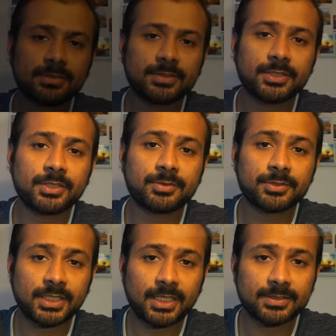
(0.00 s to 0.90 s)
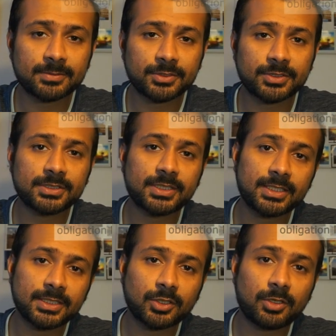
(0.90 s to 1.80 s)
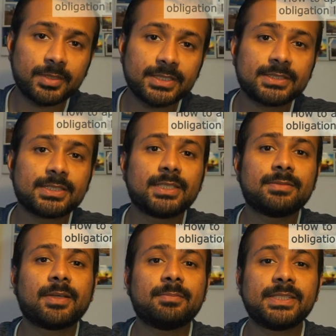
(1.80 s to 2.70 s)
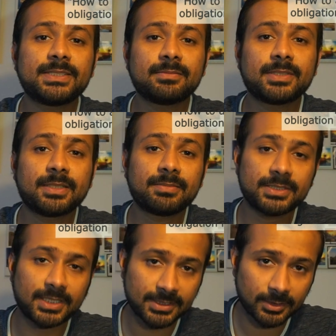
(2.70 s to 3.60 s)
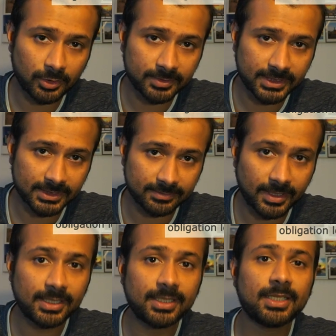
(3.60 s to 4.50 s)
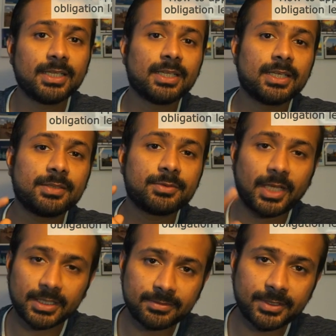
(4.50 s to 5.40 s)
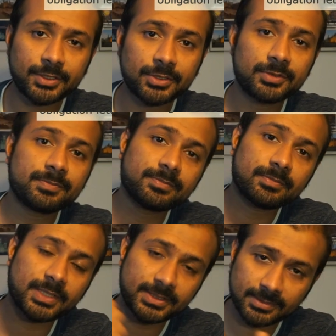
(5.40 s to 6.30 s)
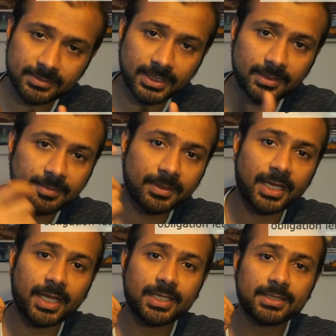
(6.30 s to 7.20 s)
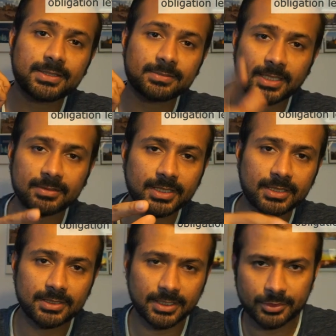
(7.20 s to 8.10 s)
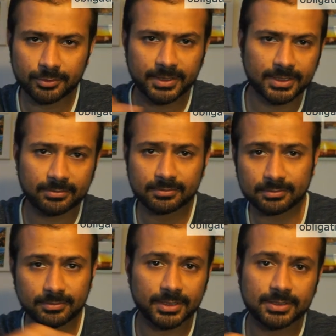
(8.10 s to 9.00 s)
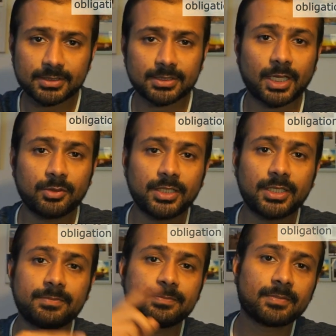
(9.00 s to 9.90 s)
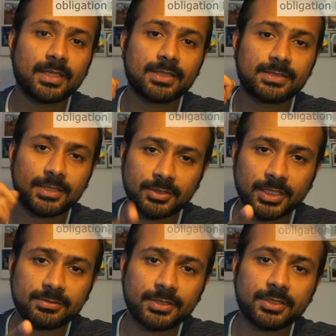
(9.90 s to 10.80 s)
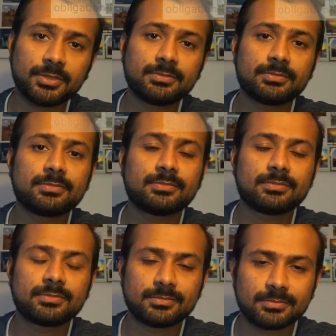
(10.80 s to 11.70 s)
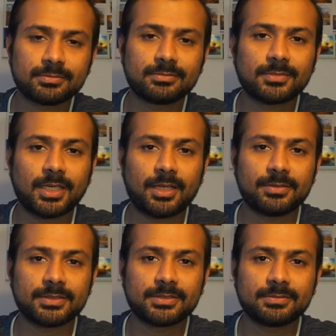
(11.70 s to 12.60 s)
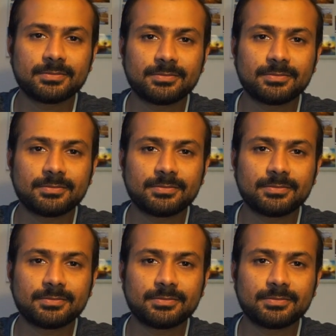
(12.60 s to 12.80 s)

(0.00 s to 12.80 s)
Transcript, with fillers: this video if you still have some questions write in the comments if i missed something please write in the comments as well if you like the video press thumbs up and subscribe to the channel there should be some button down there see you in the next video Bye, love it